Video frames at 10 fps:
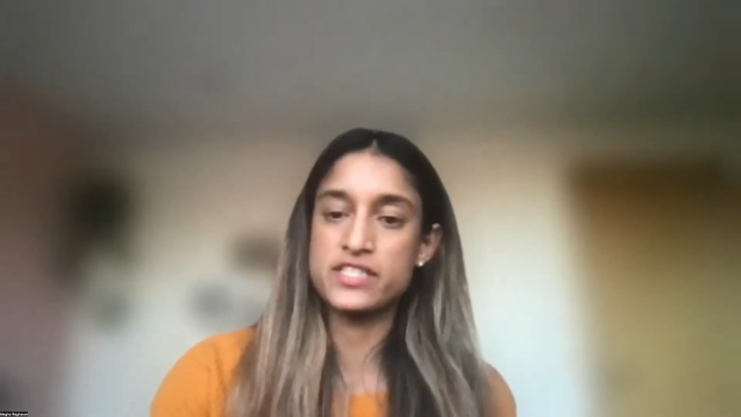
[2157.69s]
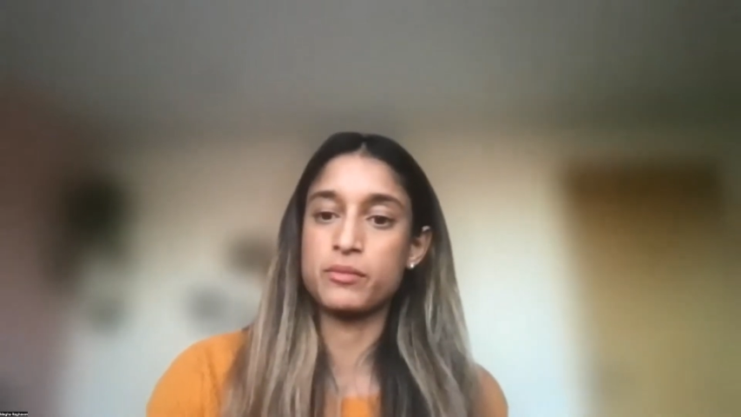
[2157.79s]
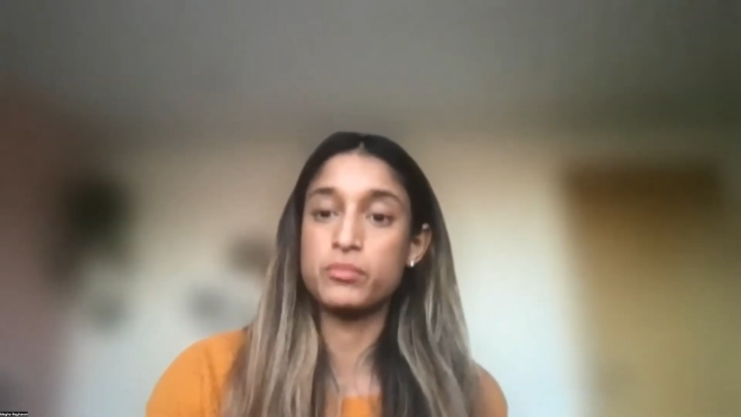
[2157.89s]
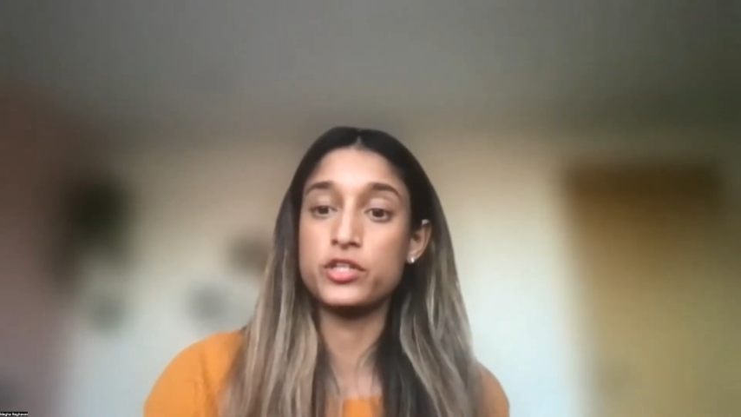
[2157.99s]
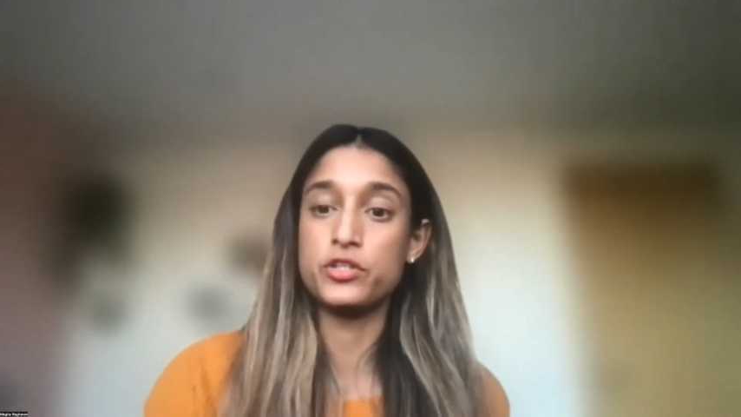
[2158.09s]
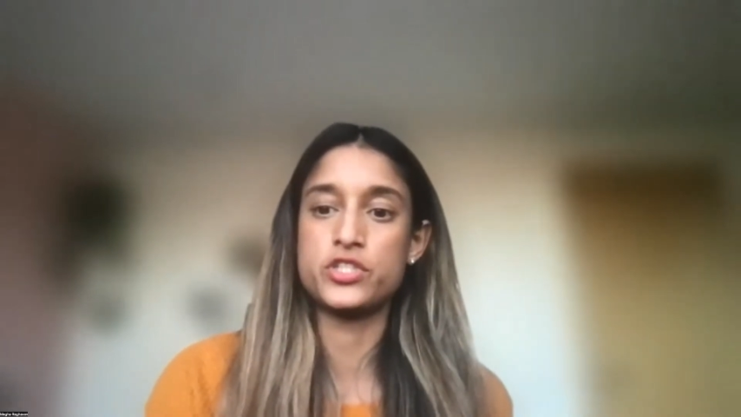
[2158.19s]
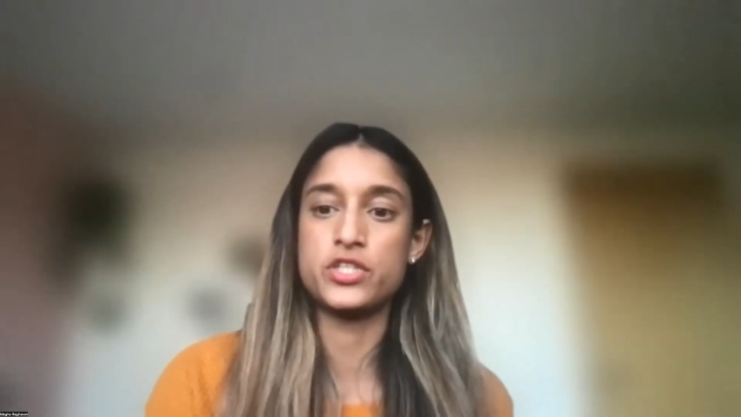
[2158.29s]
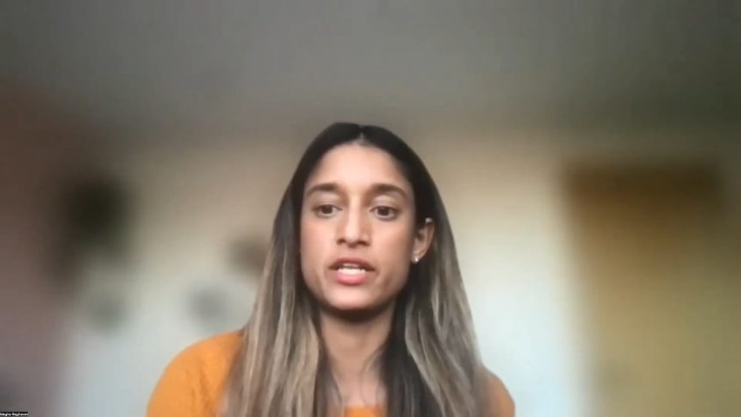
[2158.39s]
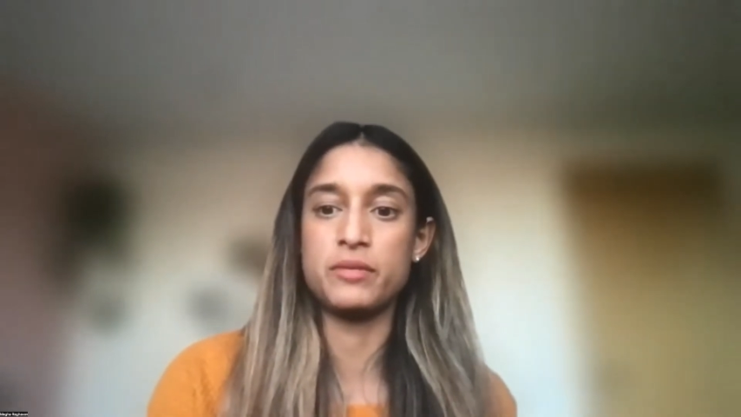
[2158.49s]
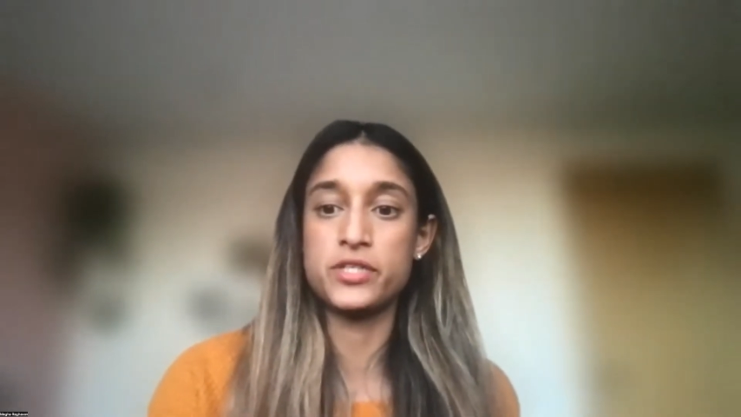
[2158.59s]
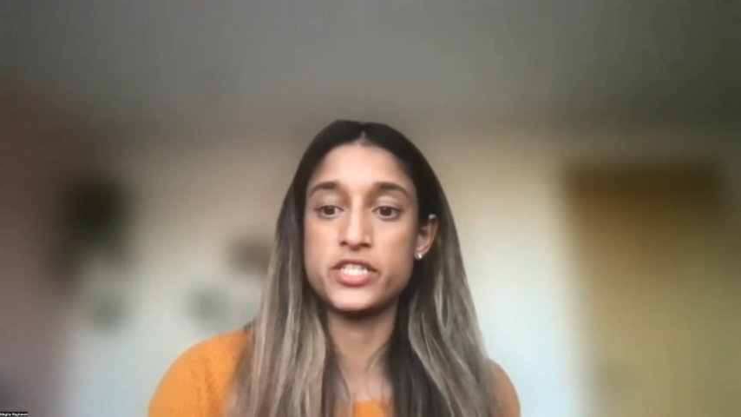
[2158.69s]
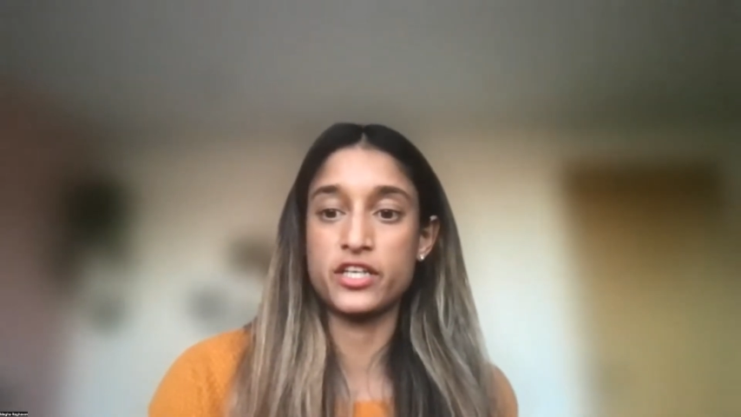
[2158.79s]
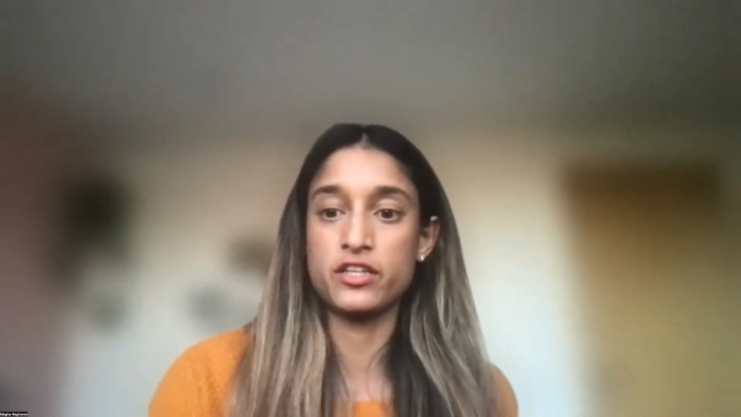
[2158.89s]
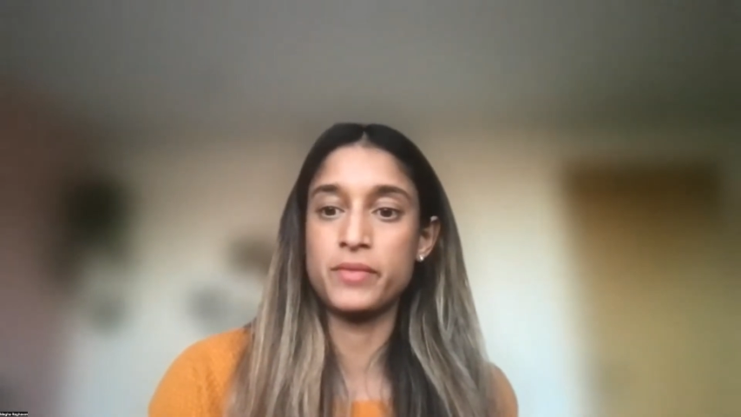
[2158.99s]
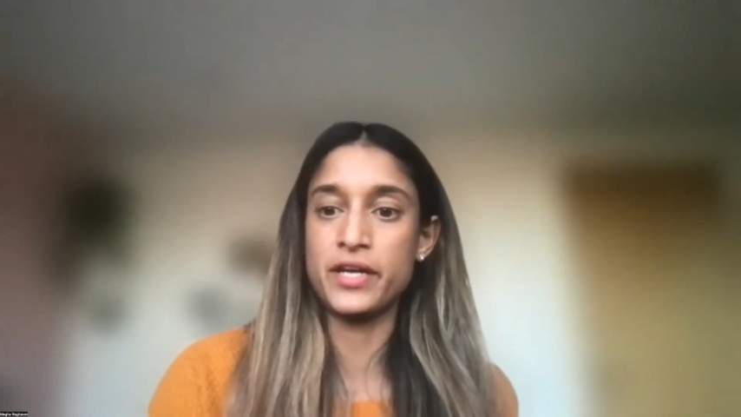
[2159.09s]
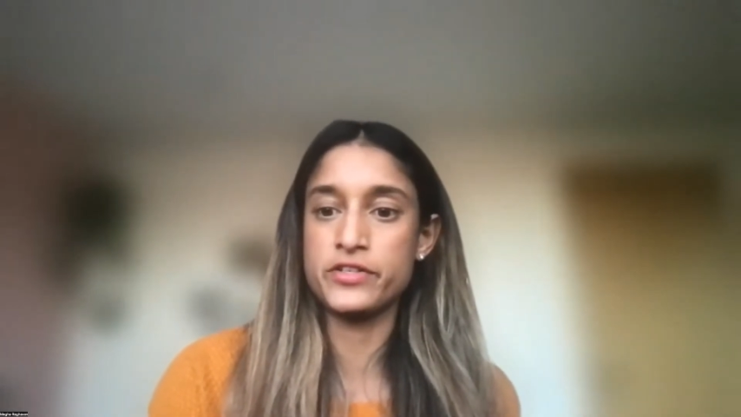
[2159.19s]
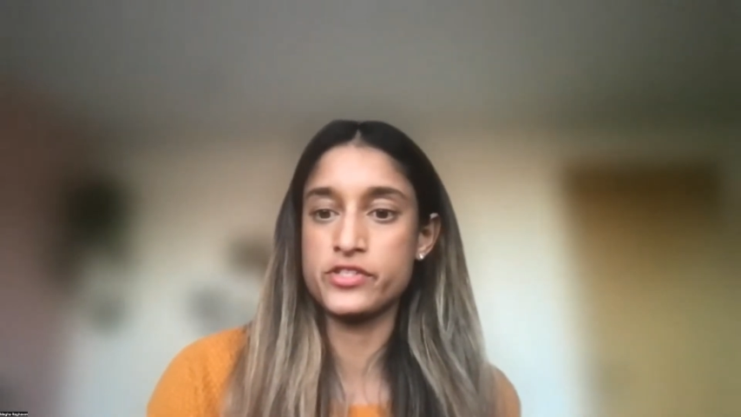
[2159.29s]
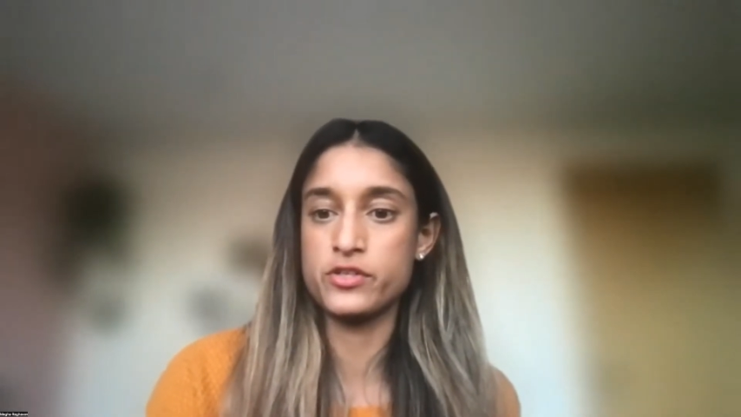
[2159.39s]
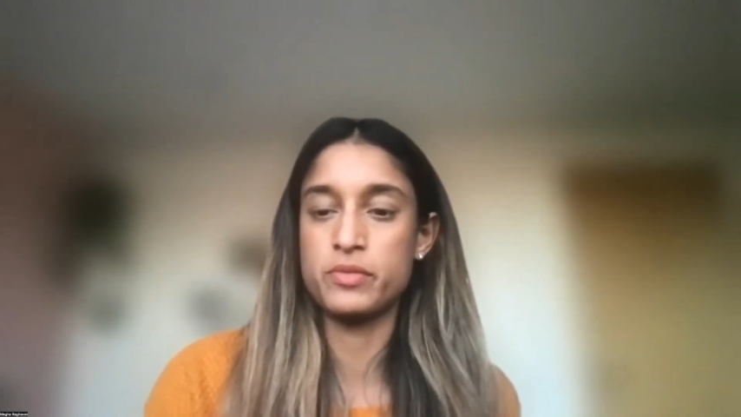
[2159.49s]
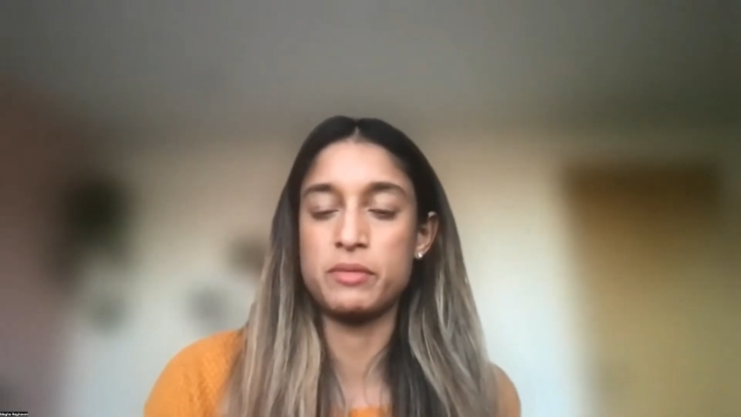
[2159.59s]
like pollution and particulate matter.
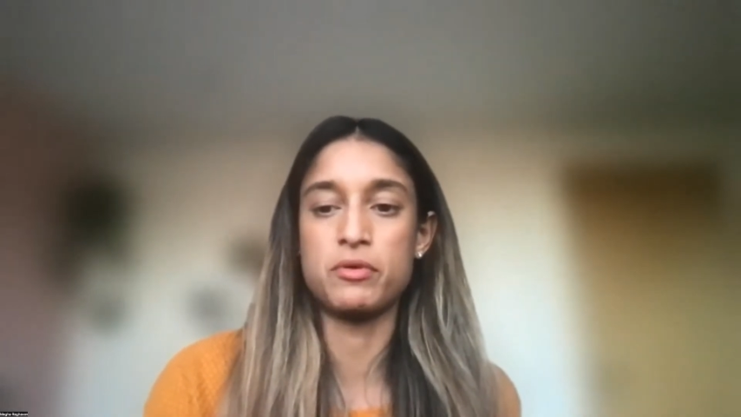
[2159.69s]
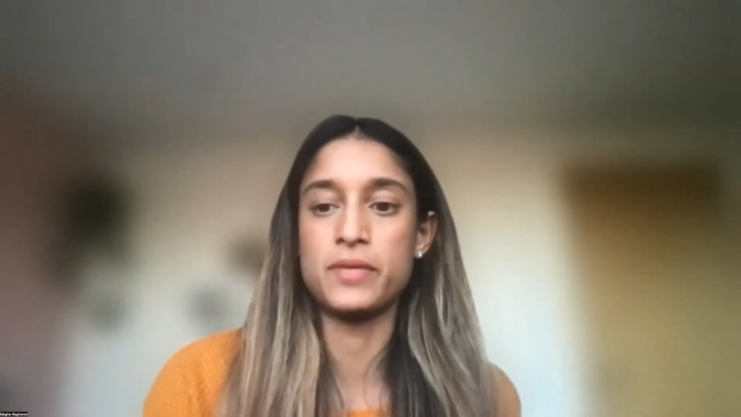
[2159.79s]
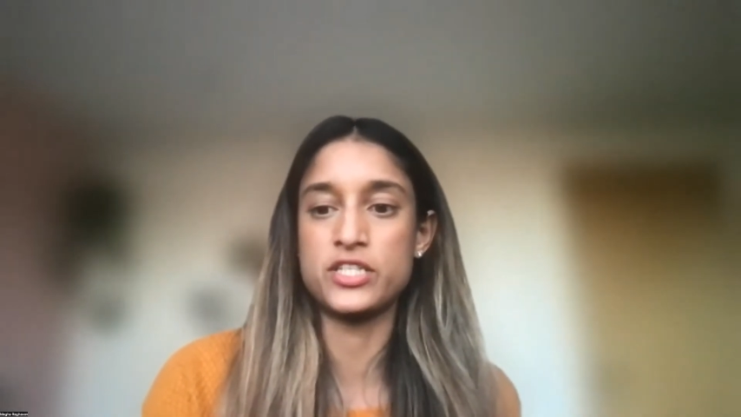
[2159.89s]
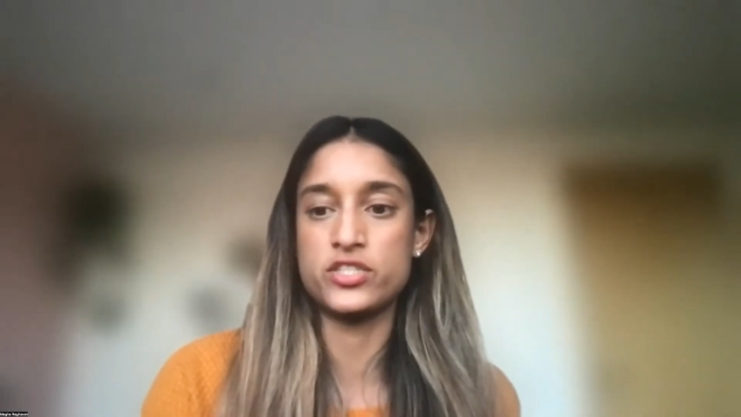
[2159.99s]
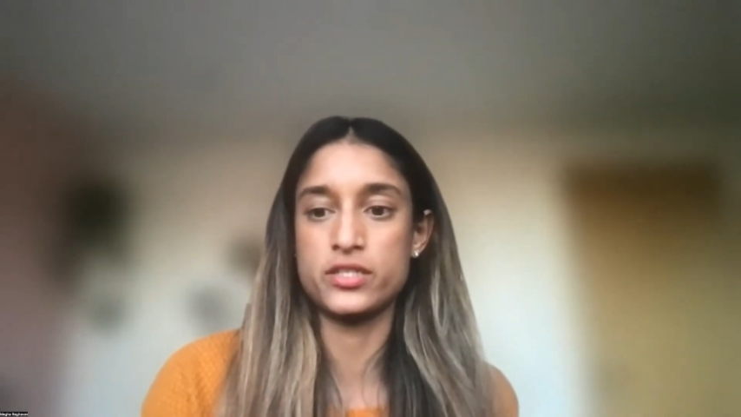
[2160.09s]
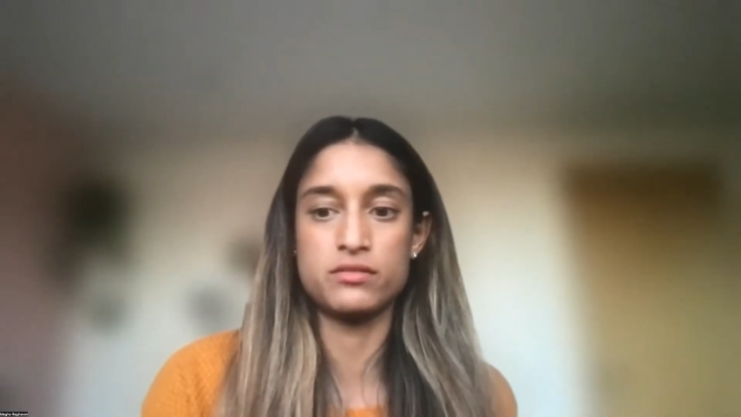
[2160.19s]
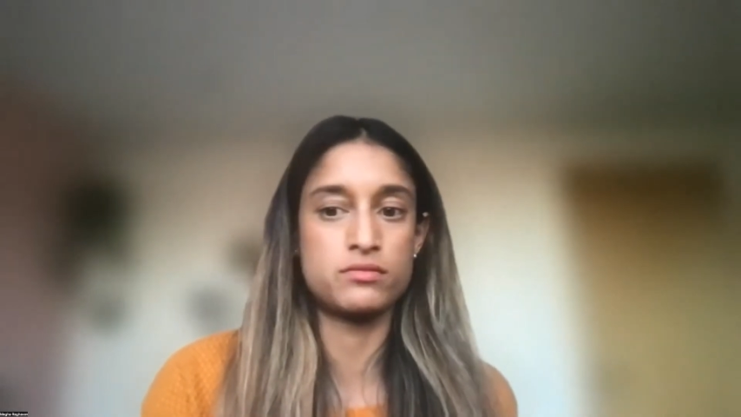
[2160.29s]
So people mentioned